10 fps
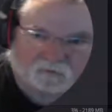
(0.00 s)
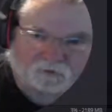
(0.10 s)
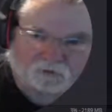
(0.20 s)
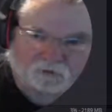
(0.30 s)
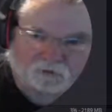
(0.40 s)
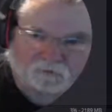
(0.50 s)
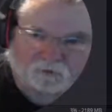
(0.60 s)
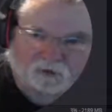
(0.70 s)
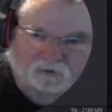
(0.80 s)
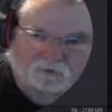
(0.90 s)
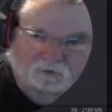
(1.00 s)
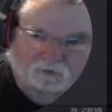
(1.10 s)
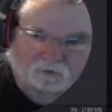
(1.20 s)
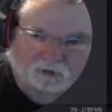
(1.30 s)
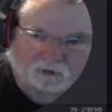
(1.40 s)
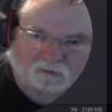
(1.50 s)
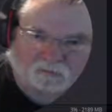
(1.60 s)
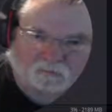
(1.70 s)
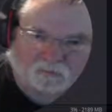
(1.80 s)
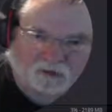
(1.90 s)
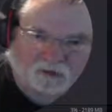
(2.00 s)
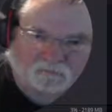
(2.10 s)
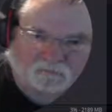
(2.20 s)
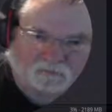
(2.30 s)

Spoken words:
If I turn off polystroke line number 5,